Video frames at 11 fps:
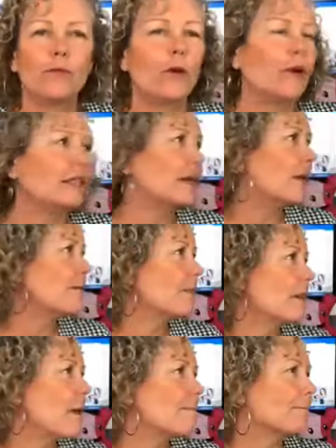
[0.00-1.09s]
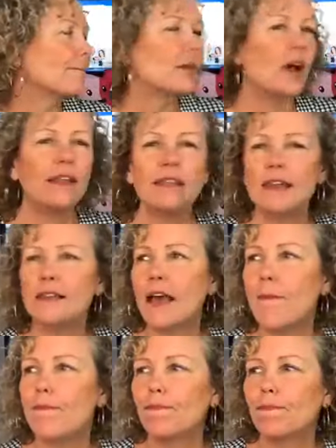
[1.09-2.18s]
Where was I? I think
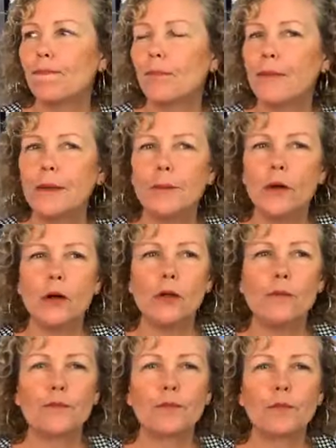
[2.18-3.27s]
that people